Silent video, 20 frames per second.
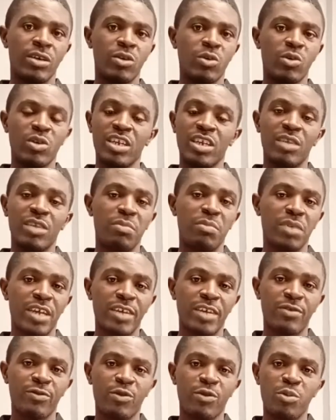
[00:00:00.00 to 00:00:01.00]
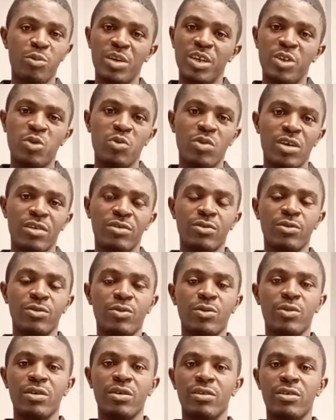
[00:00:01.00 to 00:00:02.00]
on any platform, anywhere.
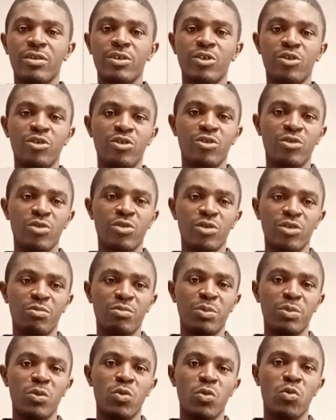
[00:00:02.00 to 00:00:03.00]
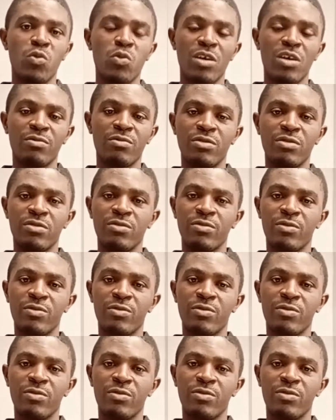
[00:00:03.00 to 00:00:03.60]
So it's just people who have